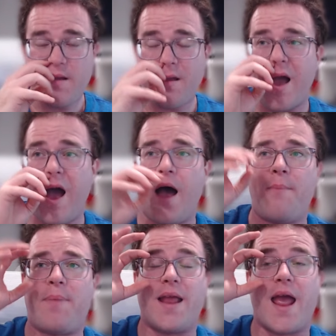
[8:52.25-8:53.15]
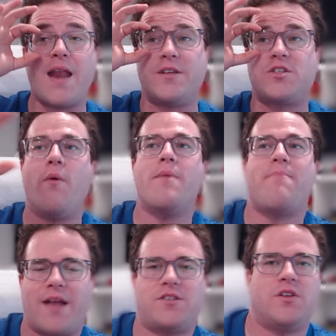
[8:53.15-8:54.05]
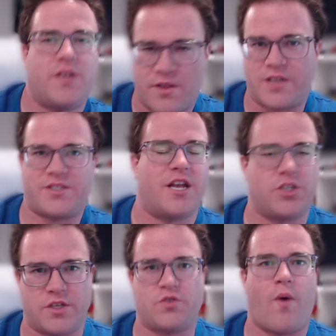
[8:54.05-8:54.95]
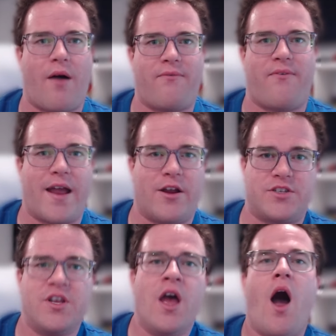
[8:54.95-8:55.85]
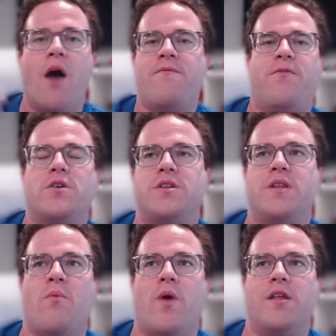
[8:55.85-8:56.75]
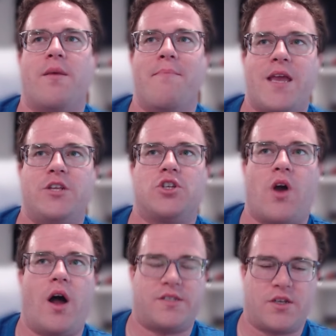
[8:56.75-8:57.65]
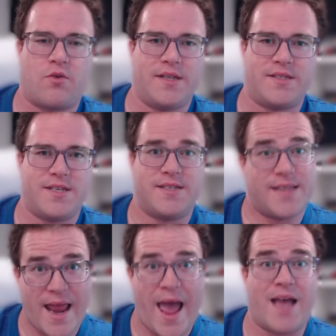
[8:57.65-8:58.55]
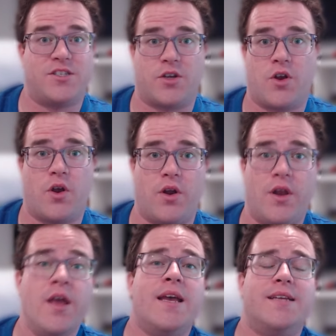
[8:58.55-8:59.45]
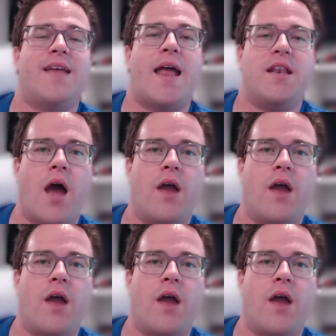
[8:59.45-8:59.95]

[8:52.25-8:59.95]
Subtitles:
But anyways, going back to the Los Angeles wildfires, unfortunately, one of the major consequences that has occurred is that not